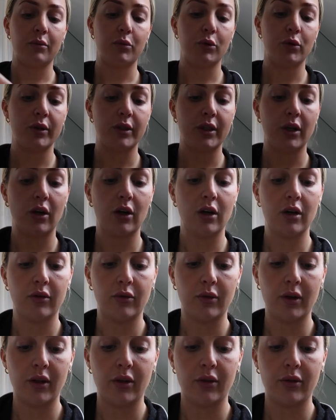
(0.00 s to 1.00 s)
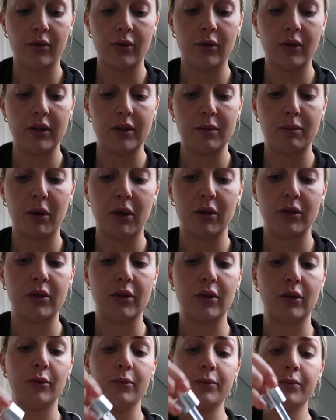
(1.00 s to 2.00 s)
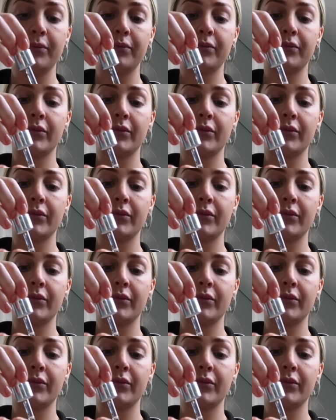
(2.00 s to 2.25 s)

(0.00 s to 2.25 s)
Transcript: I'm already halfway through this bottle.